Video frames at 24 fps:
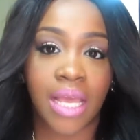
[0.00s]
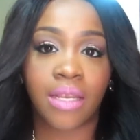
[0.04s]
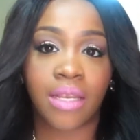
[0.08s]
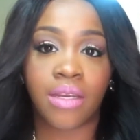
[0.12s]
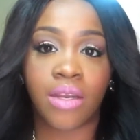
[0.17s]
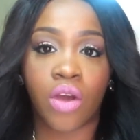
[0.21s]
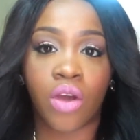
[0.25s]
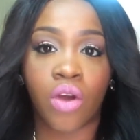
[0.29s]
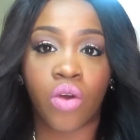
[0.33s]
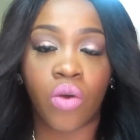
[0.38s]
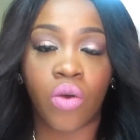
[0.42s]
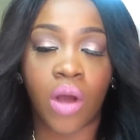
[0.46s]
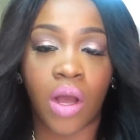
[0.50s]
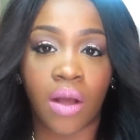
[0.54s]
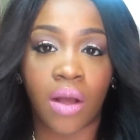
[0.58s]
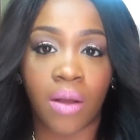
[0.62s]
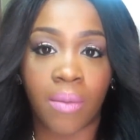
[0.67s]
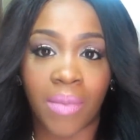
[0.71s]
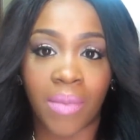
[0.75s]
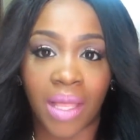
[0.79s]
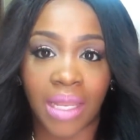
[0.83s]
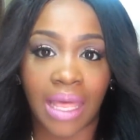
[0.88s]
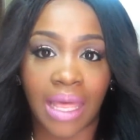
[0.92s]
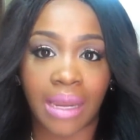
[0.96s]
I know
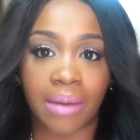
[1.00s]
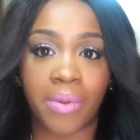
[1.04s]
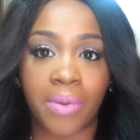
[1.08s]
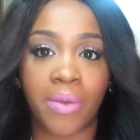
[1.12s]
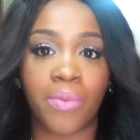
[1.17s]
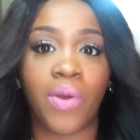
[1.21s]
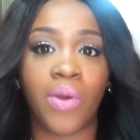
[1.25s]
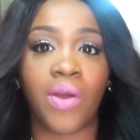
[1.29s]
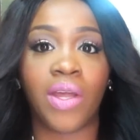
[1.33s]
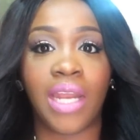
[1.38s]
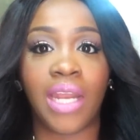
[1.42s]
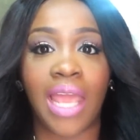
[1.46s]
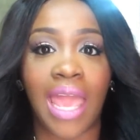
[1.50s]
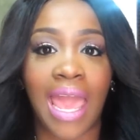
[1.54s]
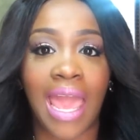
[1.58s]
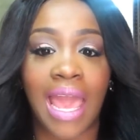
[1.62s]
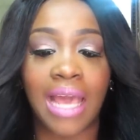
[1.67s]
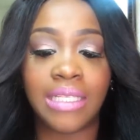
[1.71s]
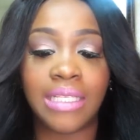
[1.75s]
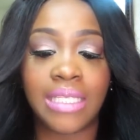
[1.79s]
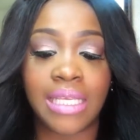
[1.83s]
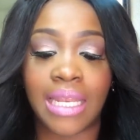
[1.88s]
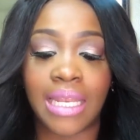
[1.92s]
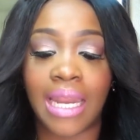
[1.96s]
um, a lot of people are gonna
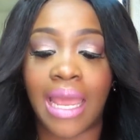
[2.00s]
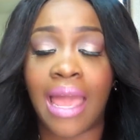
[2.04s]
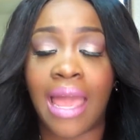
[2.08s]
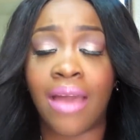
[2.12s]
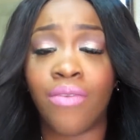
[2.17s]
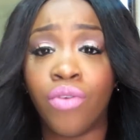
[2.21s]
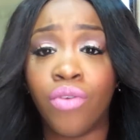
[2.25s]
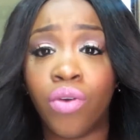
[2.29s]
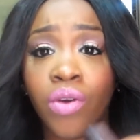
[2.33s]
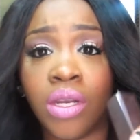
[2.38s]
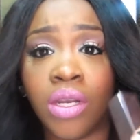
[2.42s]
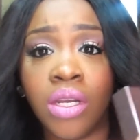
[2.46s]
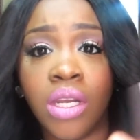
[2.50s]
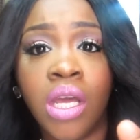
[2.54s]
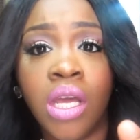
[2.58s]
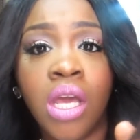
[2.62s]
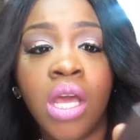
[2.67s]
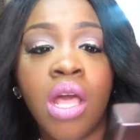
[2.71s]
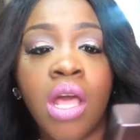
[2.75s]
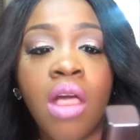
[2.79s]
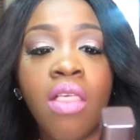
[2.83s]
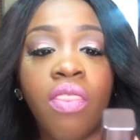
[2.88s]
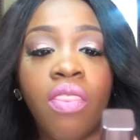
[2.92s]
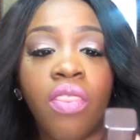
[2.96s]
ask, and I have on
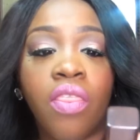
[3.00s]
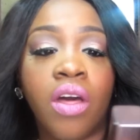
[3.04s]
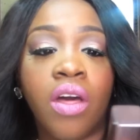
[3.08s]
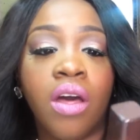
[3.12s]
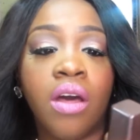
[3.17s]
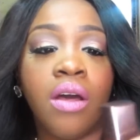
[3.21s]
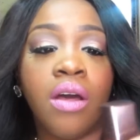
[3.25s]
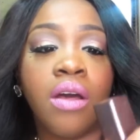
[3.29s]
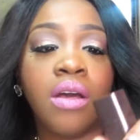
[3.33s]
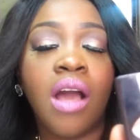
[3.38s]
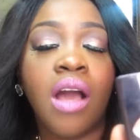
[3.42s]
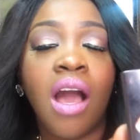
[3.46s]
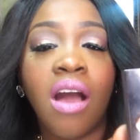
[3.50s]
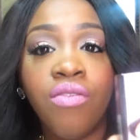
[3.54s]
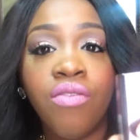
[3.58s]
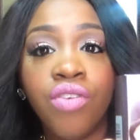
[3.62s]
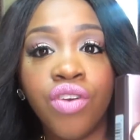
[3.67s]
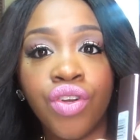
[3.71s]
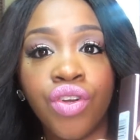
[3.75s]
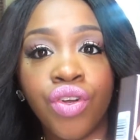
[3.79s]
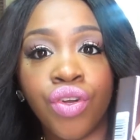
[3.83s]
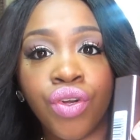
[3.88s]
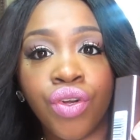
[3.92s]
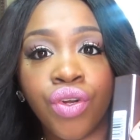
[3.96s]
the
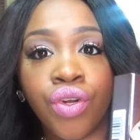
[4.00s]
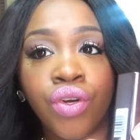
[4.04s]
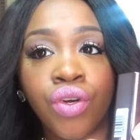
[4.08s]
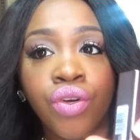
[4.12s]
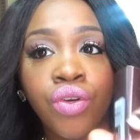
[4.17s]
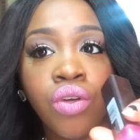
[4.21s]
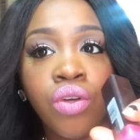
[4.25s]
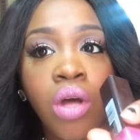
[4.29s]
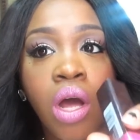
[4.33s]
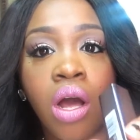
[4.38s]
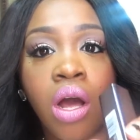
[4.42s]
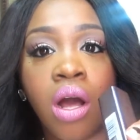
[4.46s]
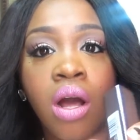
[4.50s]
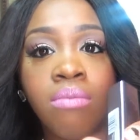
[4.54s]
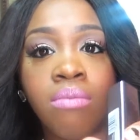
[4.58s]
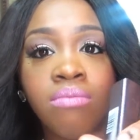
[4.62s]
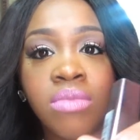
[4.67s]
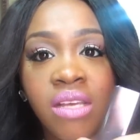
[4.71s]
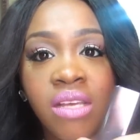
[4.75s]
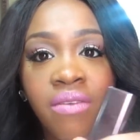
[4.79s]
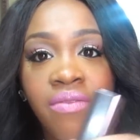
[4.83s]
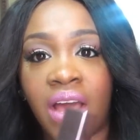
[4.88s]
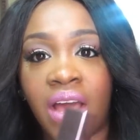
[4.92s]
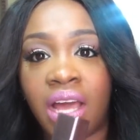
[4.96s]
CoverGirl
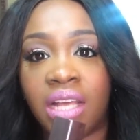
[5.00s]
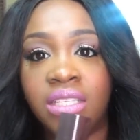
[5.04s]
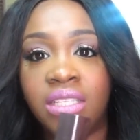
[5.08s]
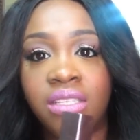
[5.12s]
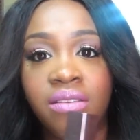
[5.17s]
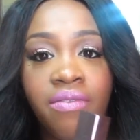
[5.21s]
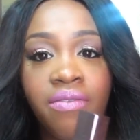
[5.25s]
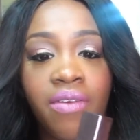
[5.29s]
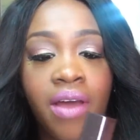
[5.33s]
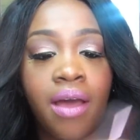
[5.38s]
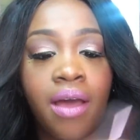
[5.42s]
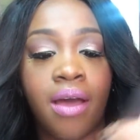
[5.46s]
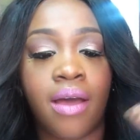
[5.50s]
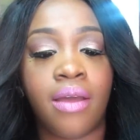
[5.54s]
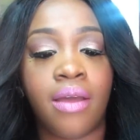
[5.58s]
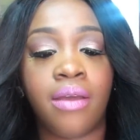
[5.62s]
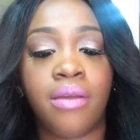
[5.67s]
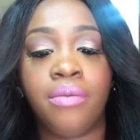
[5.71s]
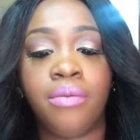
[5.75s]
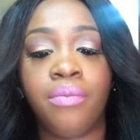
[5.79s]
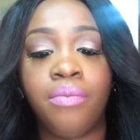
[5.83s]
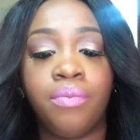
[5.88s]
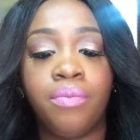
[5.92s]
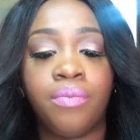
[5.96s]
um, Divine
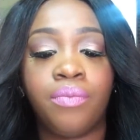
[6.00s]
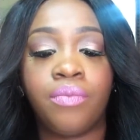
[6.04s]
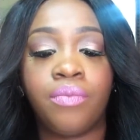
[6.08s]
Divine.